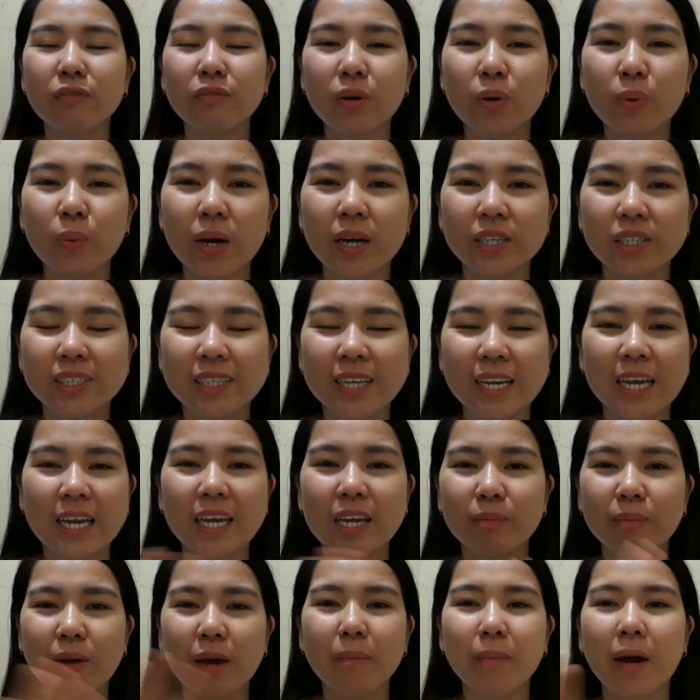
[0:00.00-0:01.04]
Thank you for
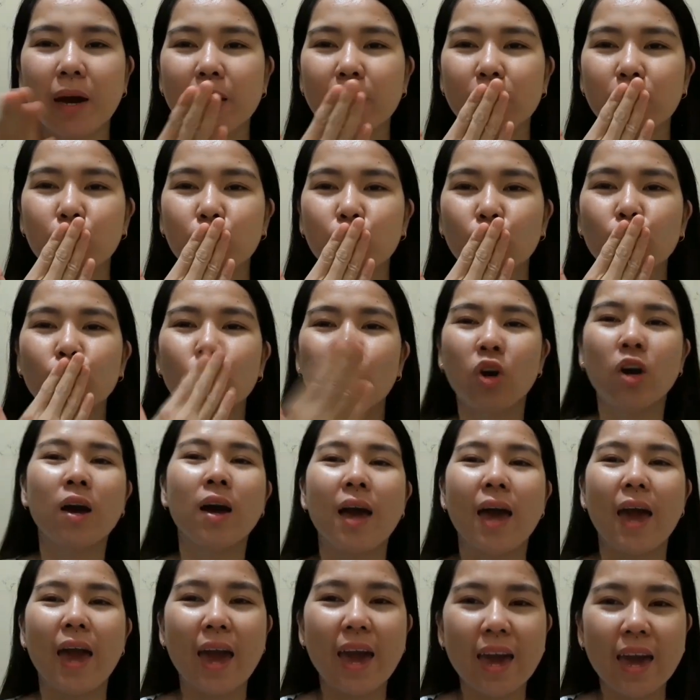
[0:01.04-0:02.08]
watching. Bye-bye.
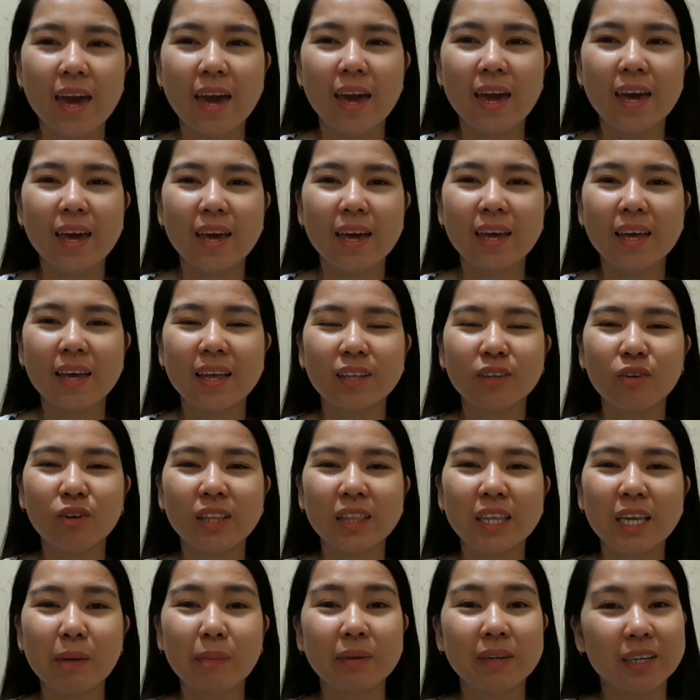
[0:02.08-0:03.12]
And,
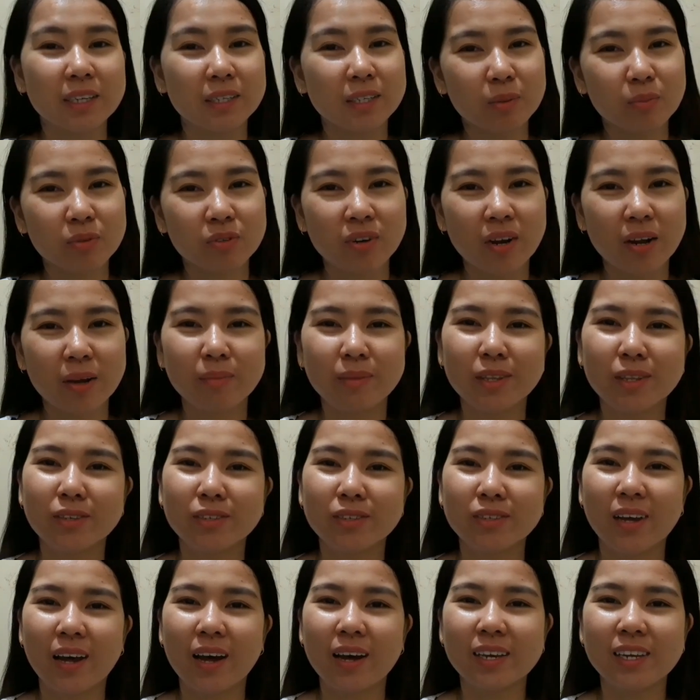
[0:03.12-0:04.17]
kung hindi ka pa nakasubscribe
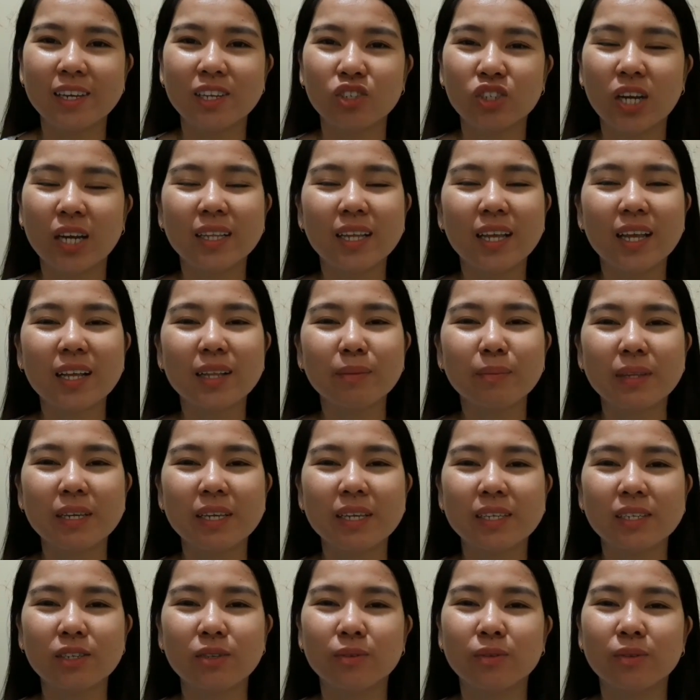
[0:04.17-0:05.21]
dito sa aking channel,
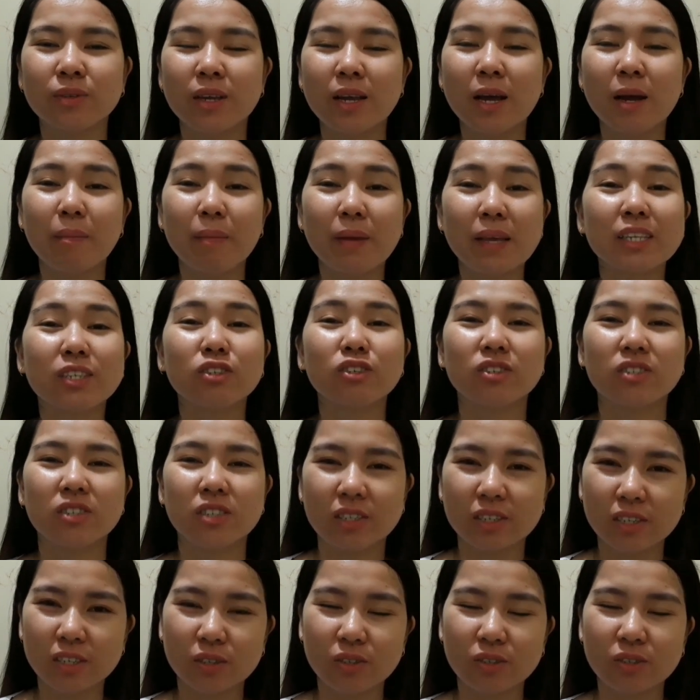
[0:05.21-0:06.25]
please
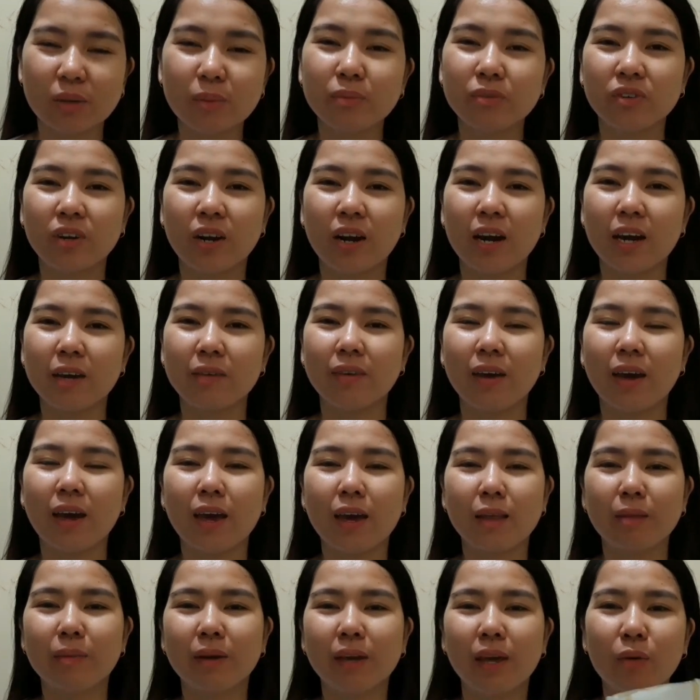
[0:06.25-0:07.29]
consider to subscribe
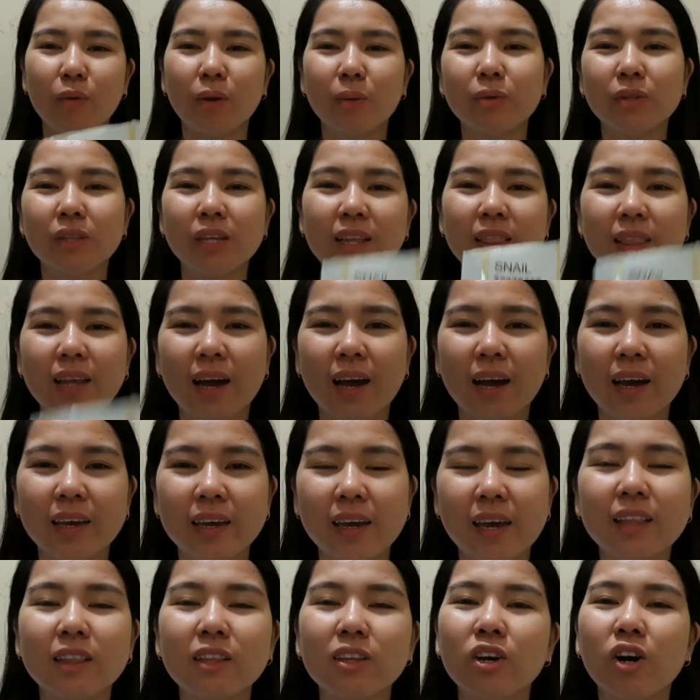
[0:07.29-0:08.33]
and mag-iwan po ng
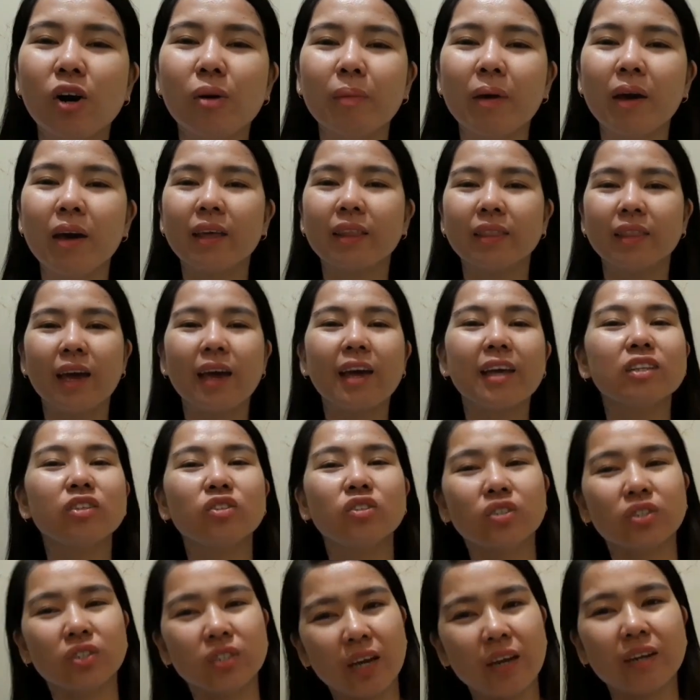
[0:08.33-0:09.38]
like and comment
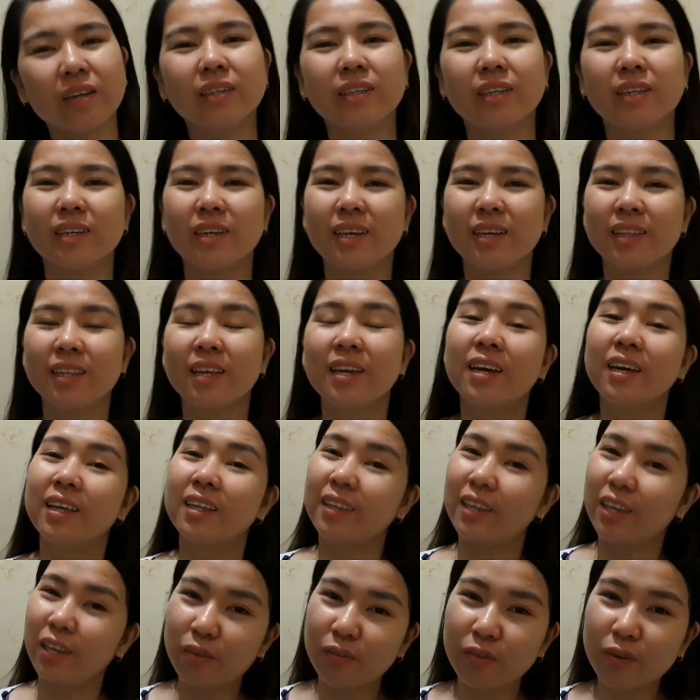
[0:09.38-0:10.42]
and share na rin.
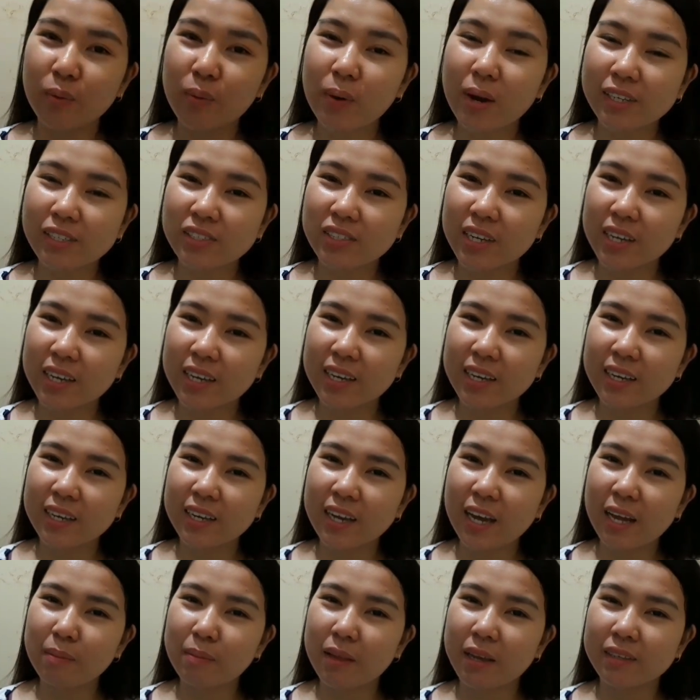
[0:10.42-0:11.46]
Thank you for
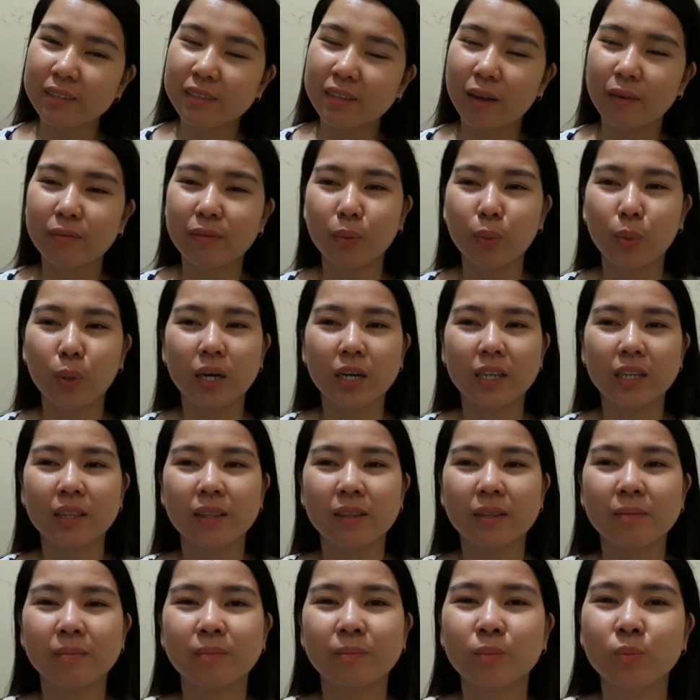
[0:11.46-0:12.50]
watching. God bless
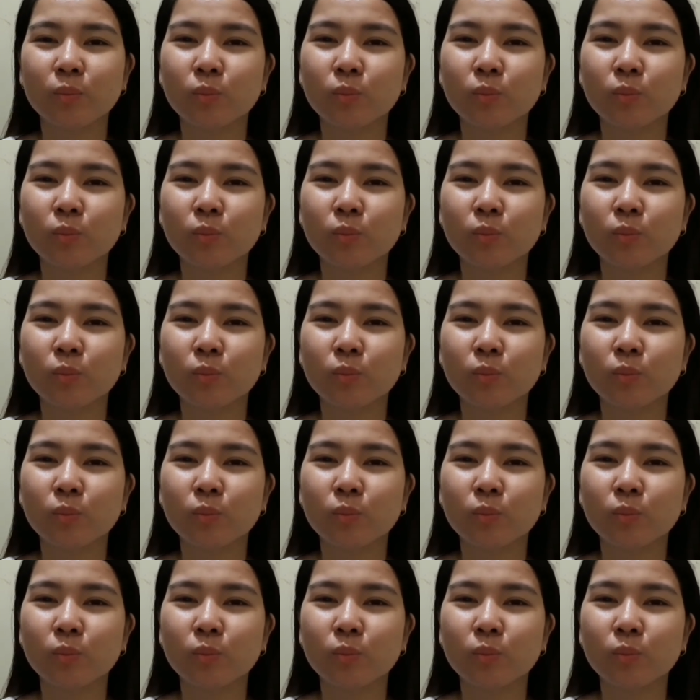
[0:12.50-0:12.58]
everyone.